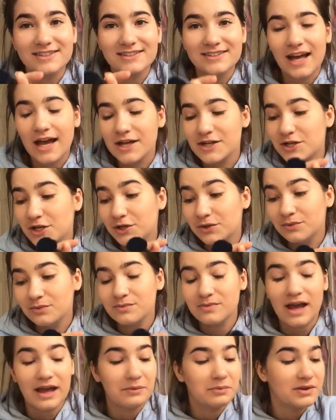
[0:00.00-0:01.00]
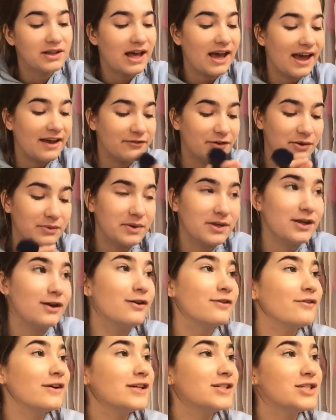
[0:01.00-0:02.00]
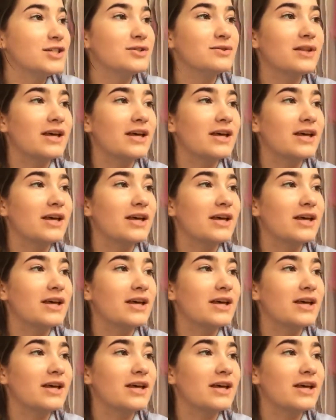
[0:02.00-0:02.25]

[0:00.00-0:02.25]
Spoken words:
I do. I will let everyone know if I do.